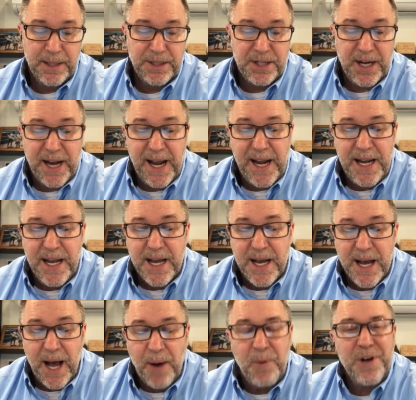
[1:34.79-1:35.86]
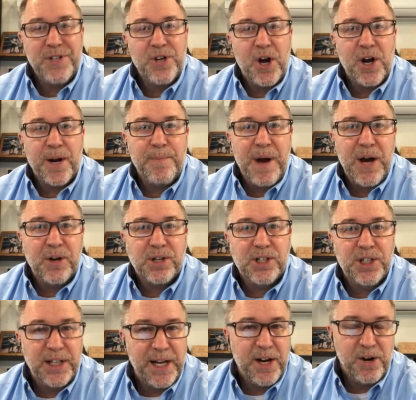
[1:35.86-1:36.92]
Today, I want to talk about
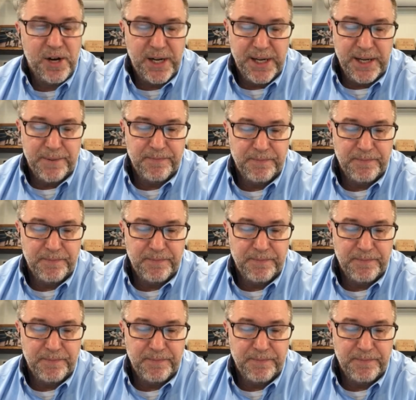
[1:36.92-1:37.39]
clarity.